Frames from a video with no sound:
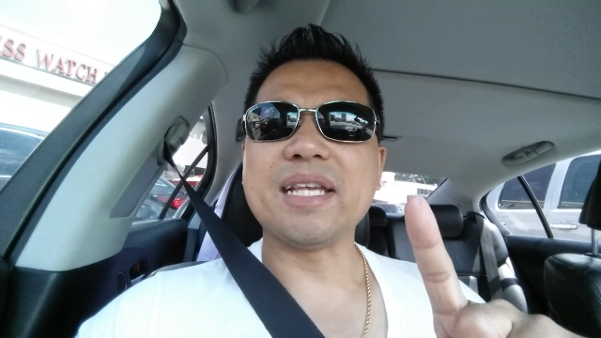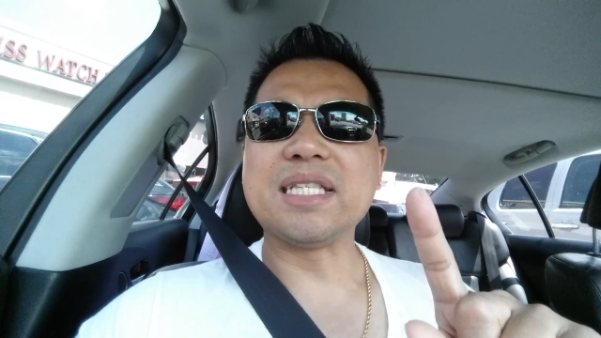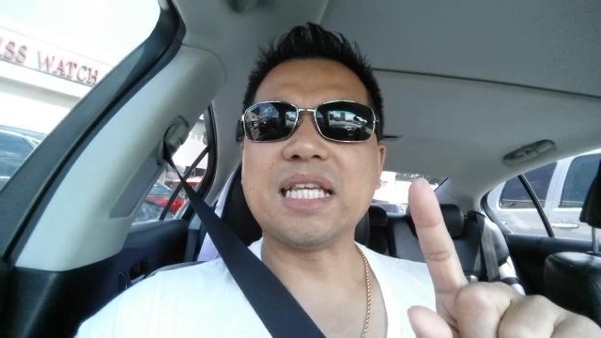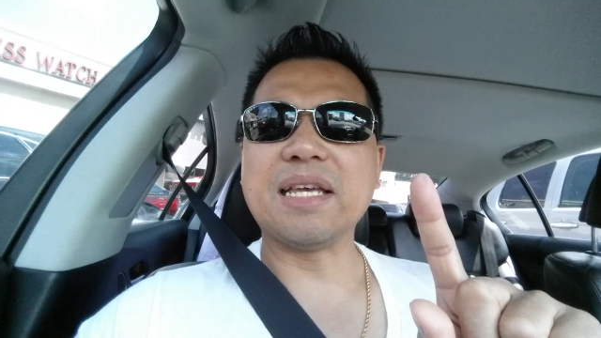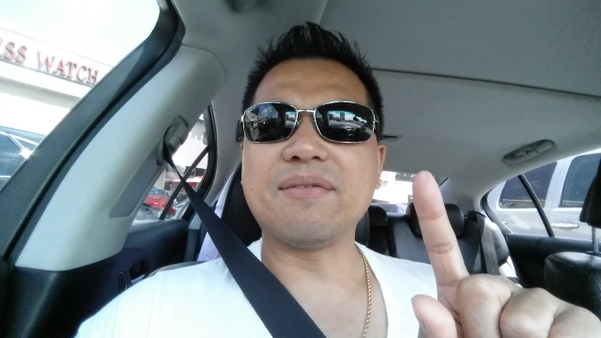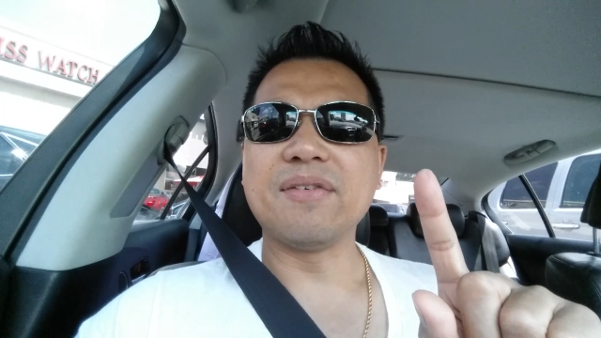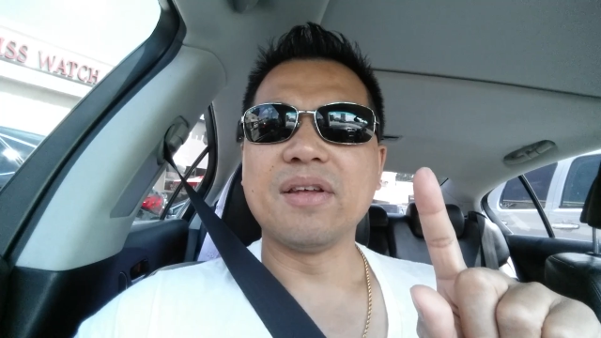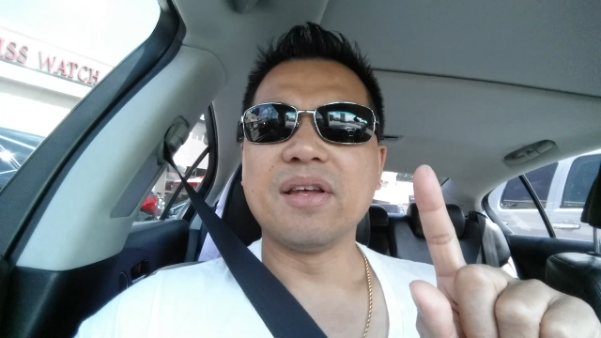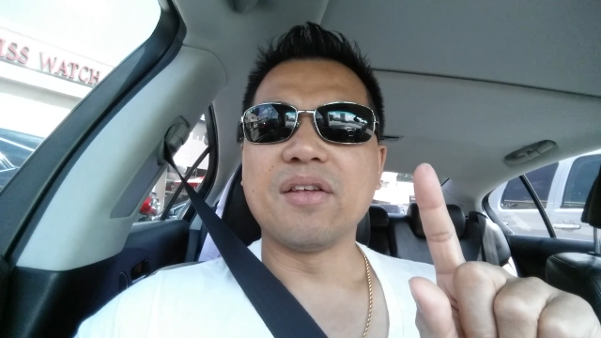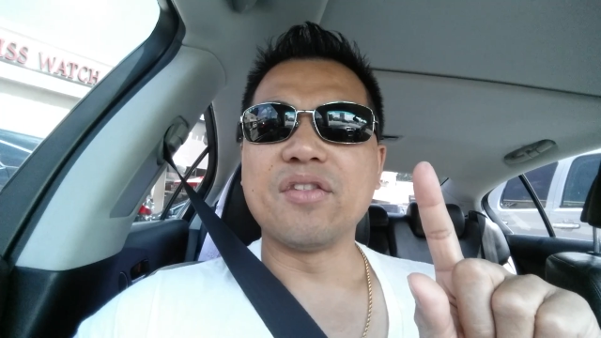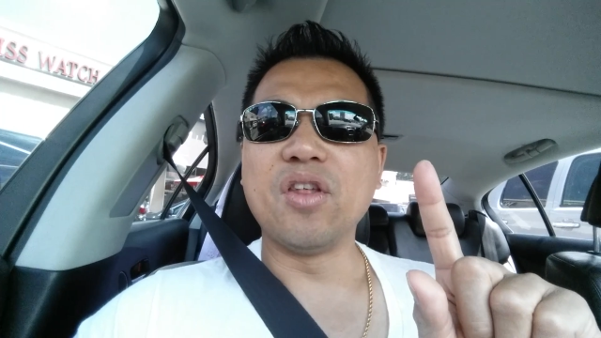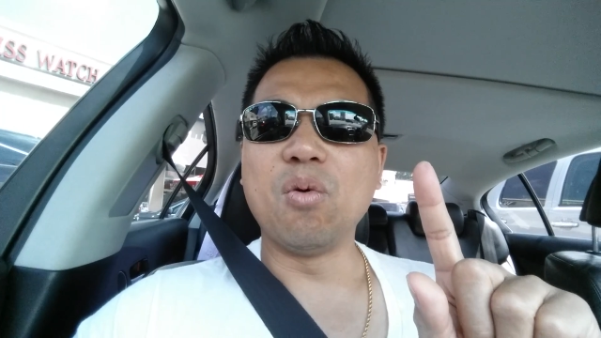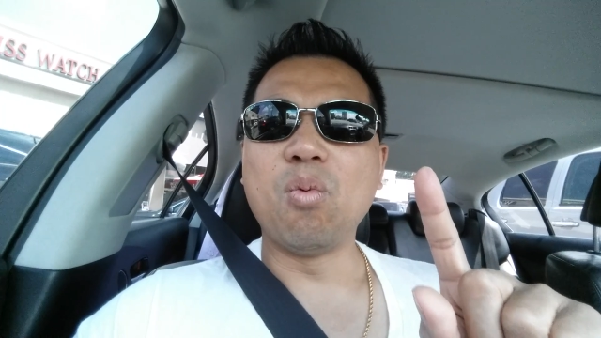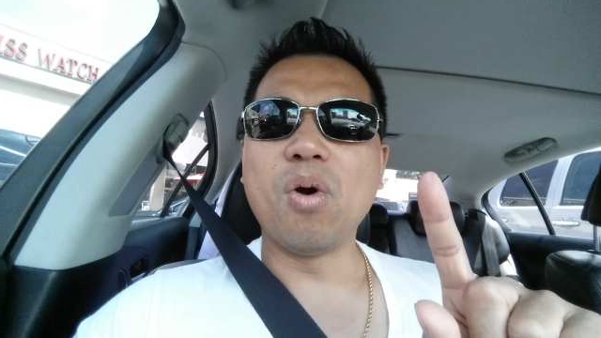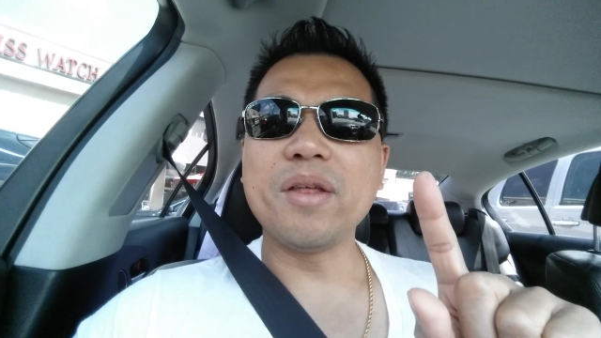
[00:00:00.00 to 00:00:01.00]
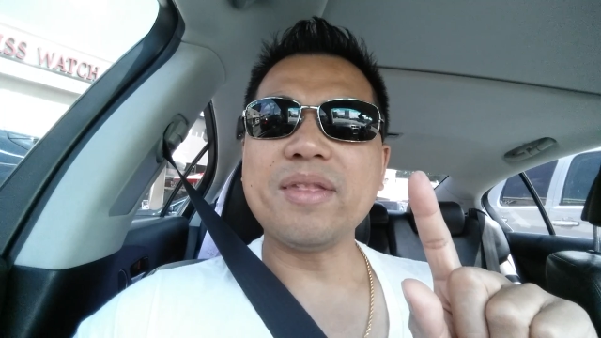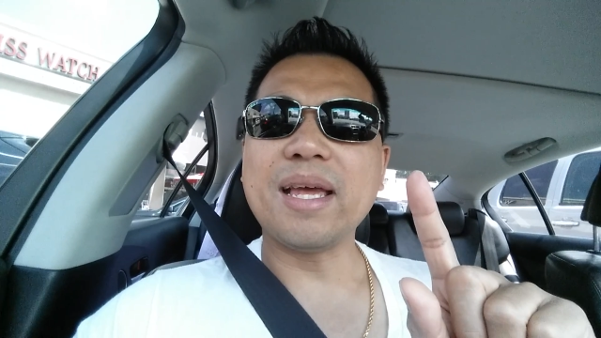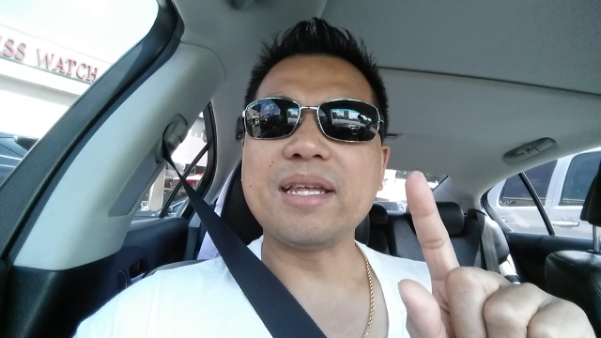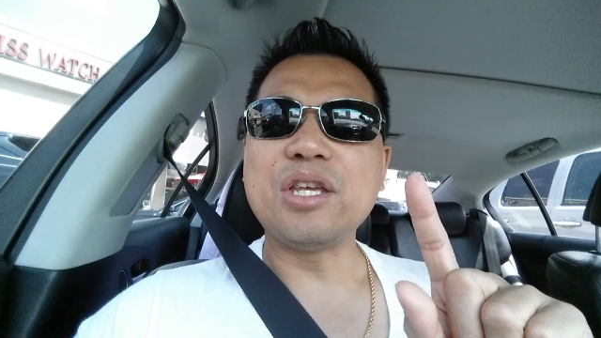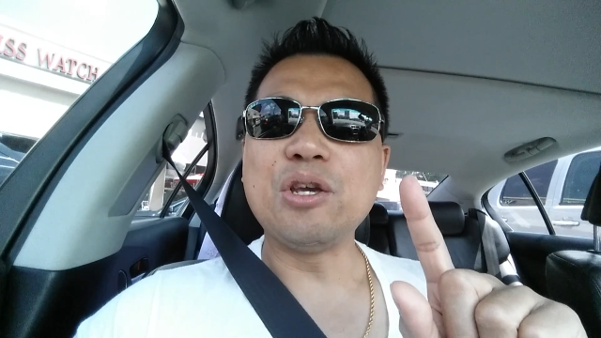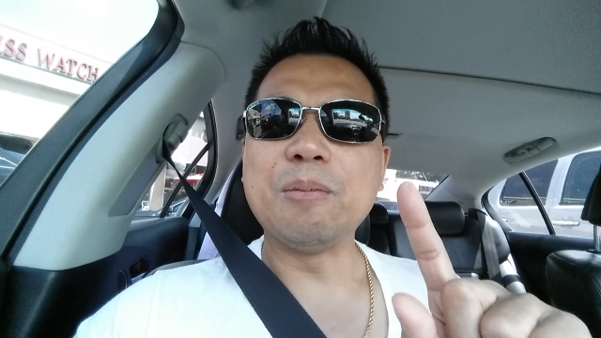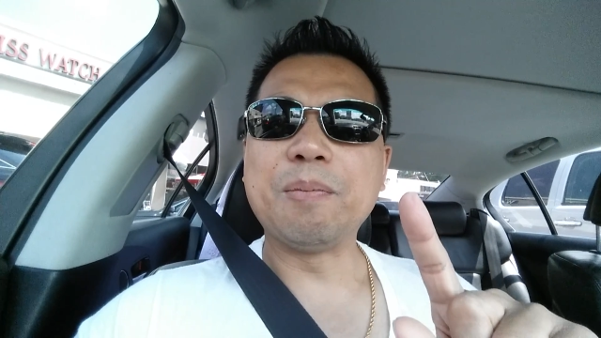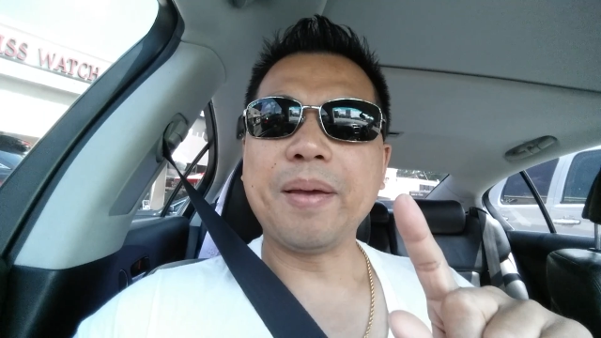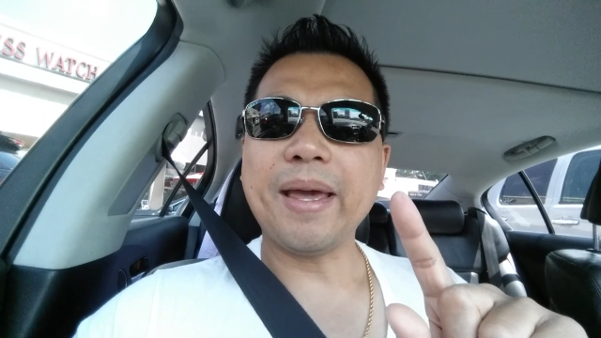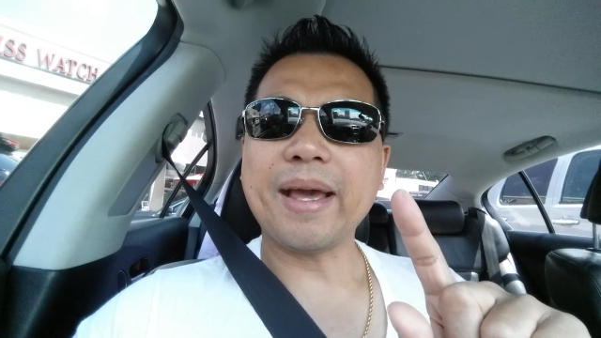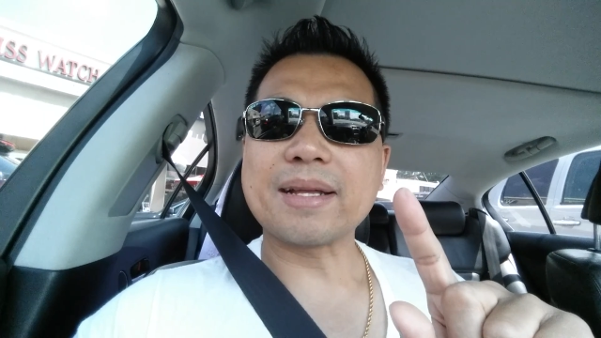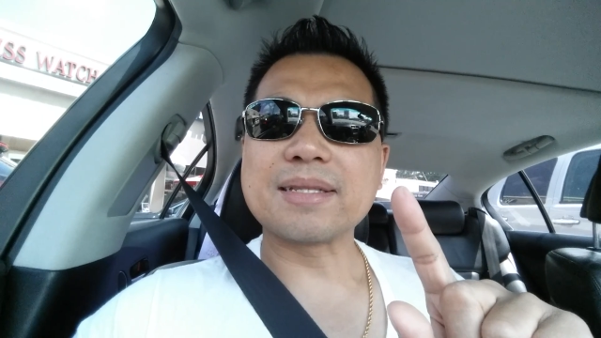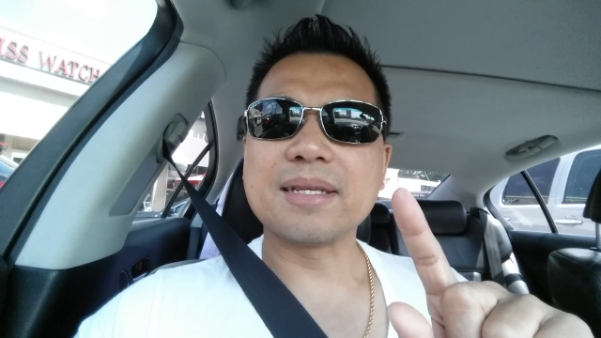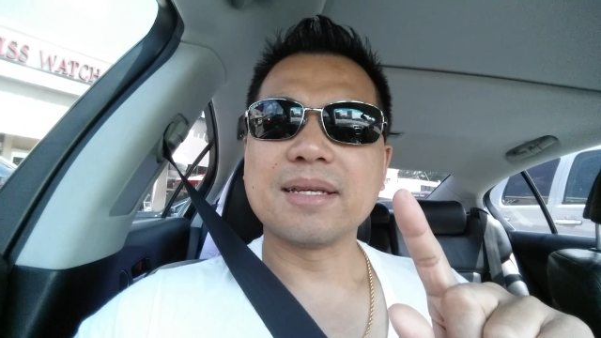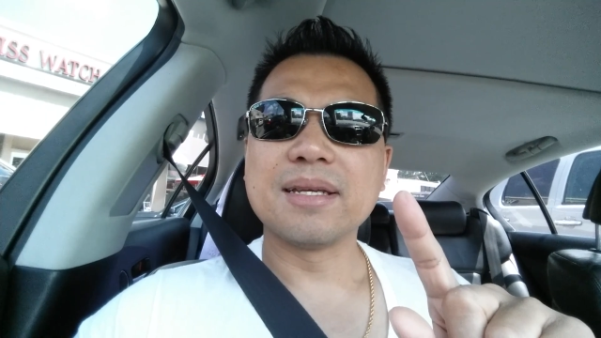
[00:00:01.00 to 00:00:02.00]
is if the one that you
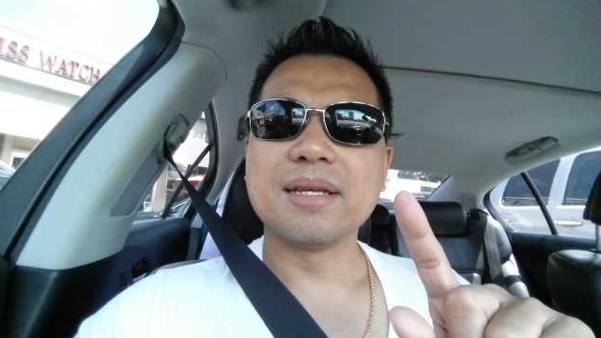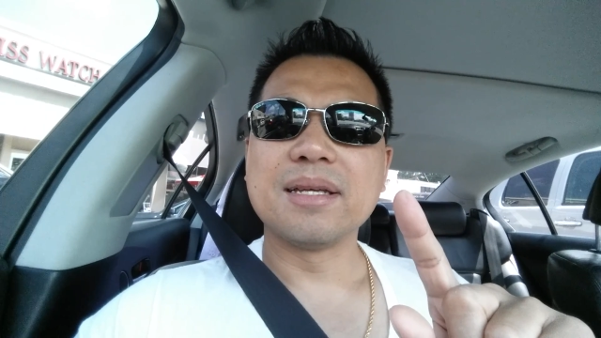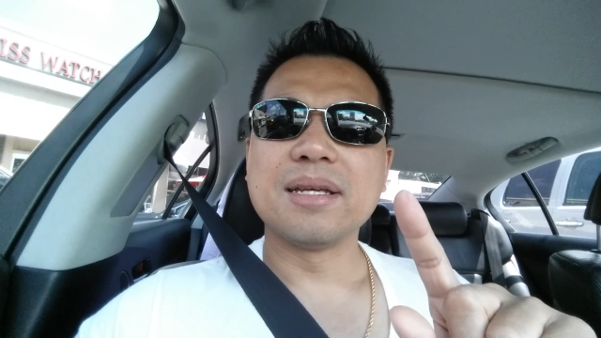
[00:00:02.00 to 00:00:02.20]
picked,